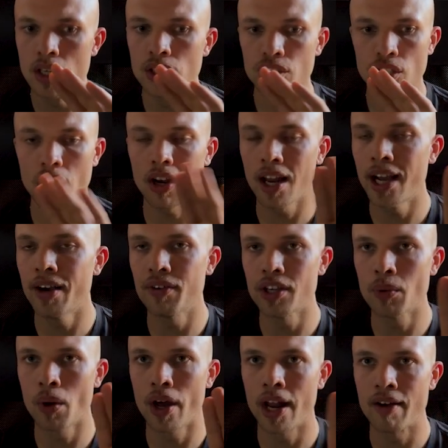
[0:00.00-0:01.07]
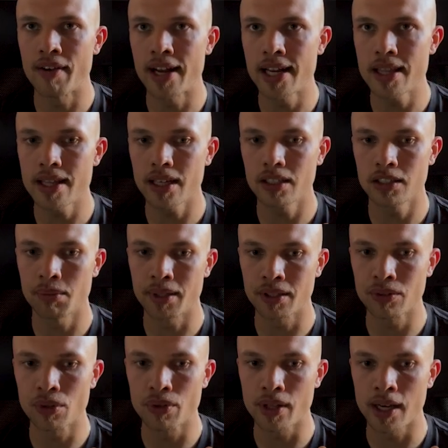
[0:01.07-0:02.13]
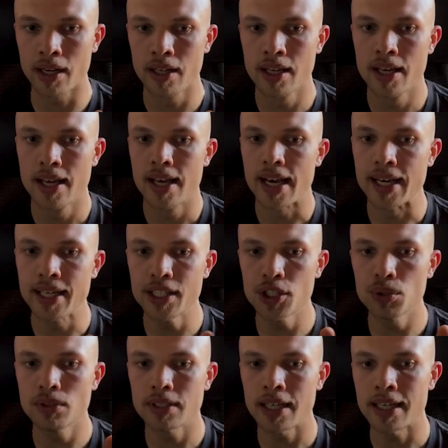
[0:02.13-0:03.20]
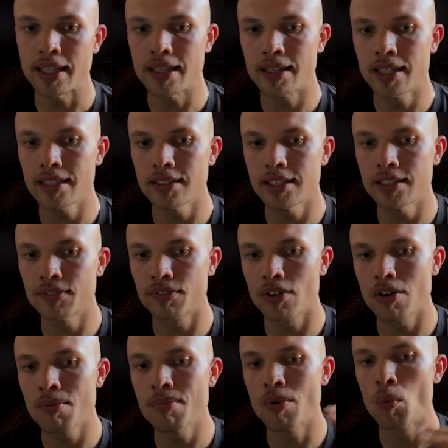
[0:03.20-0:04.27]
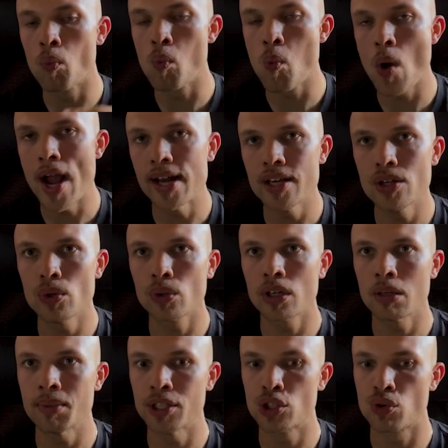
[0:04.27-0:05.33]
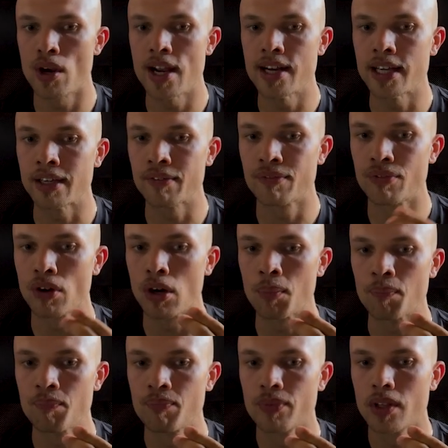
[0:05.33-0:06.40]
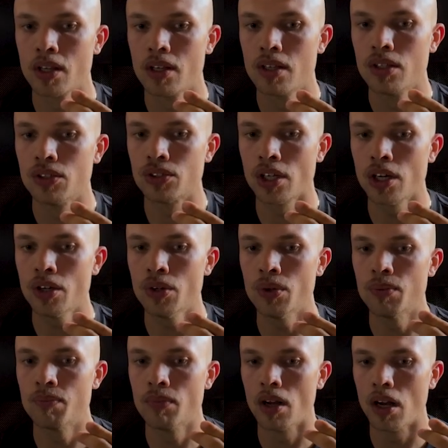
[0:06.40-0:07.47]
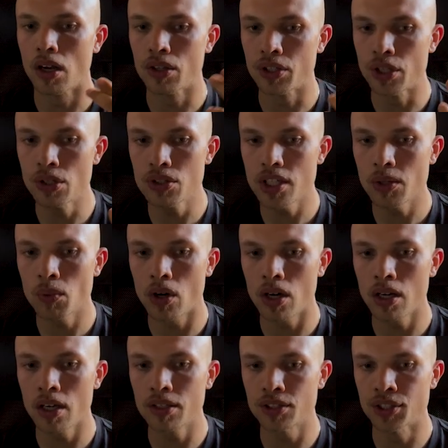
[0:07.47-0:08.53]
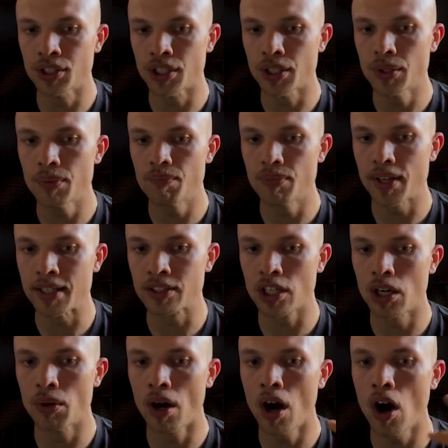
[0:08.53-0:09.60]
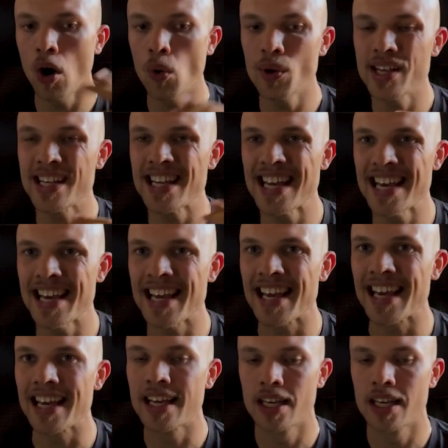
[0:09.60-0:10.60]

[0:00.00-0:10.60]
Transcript: Chart layout, you won't have anything, so ignore that. Initial date, this is from when you're going to be trading from. So usually what I like to do is go a whole year